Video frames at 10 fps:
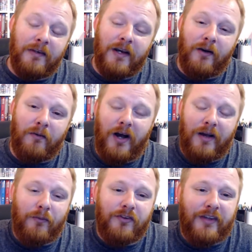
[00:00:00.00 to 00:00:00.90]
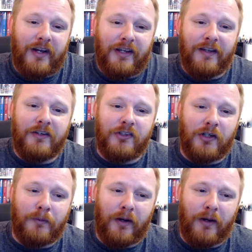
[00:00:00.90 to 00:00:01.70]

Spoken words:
You know, I was stuck in that job.